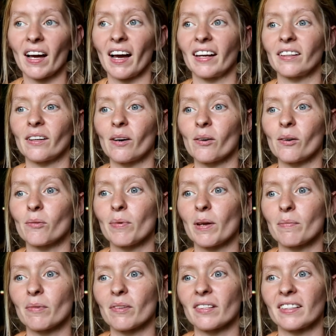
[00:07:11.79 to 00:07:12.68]
I know
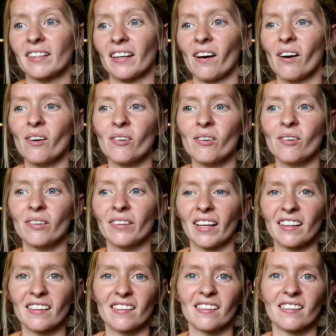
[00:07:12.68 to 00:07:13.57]
people say, oh,
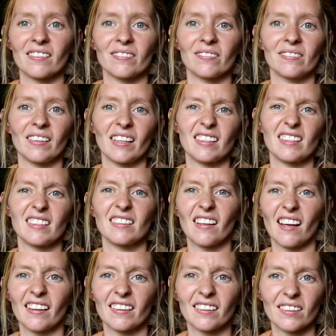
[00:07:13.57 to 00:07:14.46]
that's
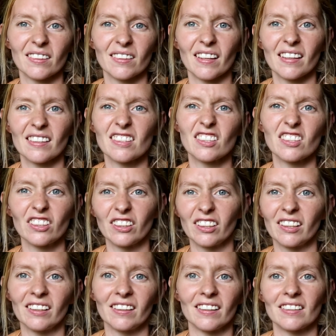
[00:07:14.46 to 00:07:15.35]
not as
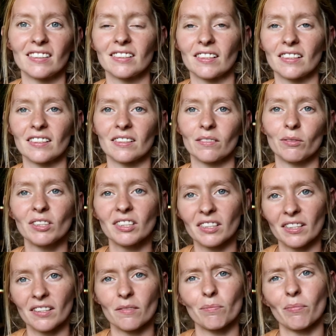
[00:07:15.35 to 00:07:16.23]
good as just, which
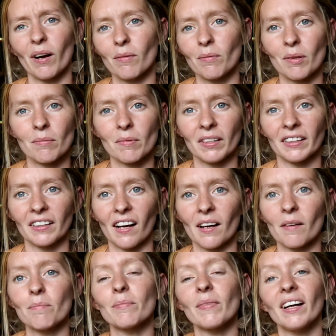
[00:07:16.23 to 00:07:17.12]
it's probably
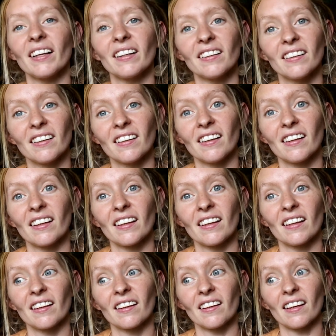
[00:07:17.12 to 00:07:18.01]
not, but
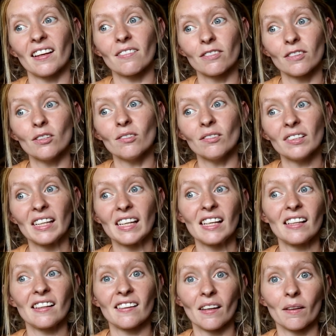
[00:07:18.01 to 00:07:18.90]
if you
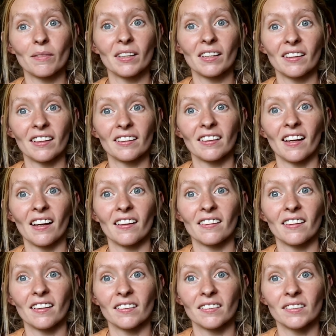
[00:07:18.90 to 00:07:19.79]
need something like
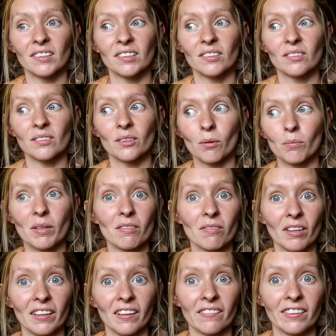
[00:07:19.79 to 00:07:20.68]
that, then don't be
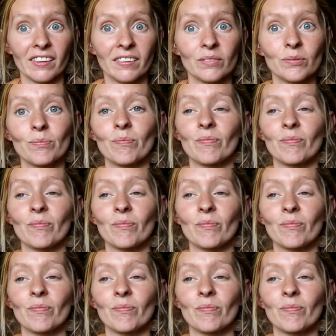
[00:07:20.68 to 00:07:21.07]
afraid of it.